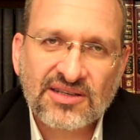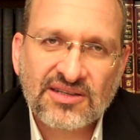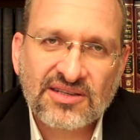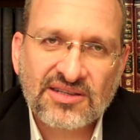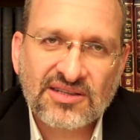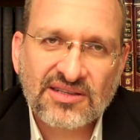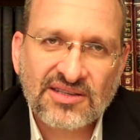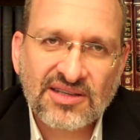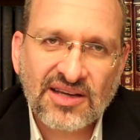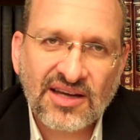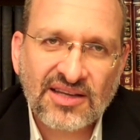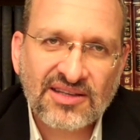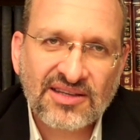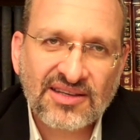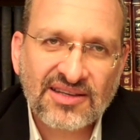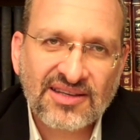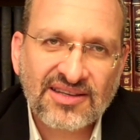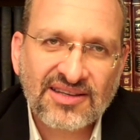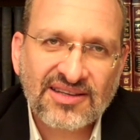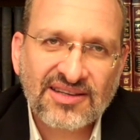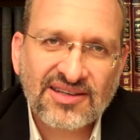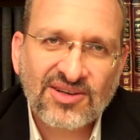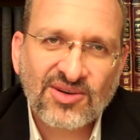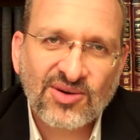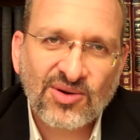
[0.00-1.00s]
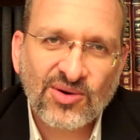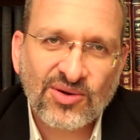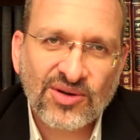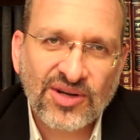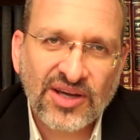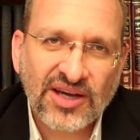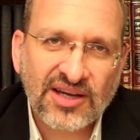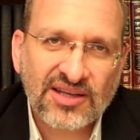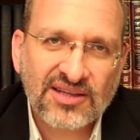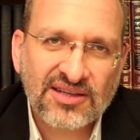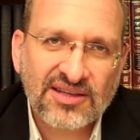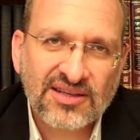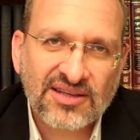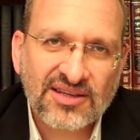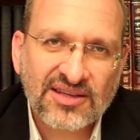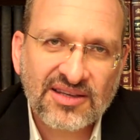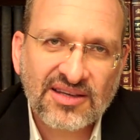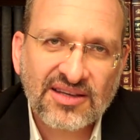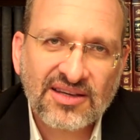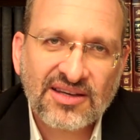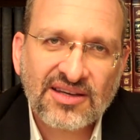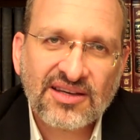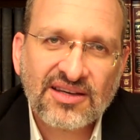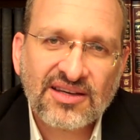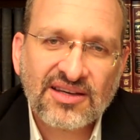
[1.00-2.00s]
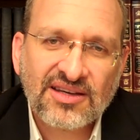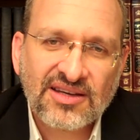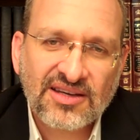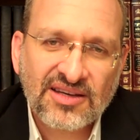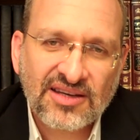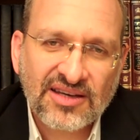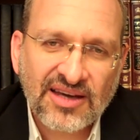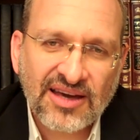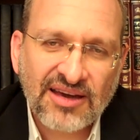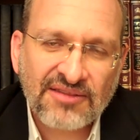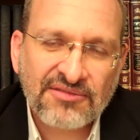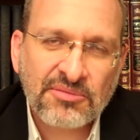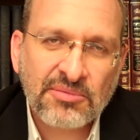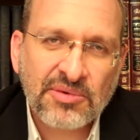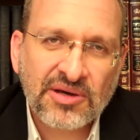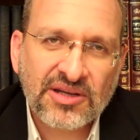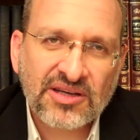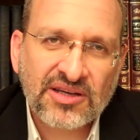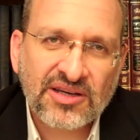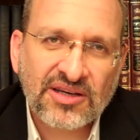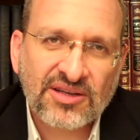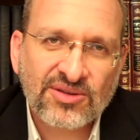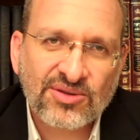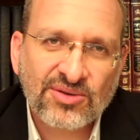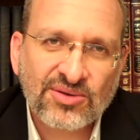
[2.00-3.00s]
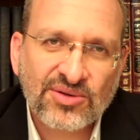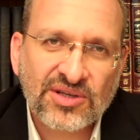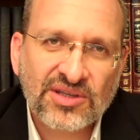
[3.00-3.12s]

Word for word: Study, connect, everybody can do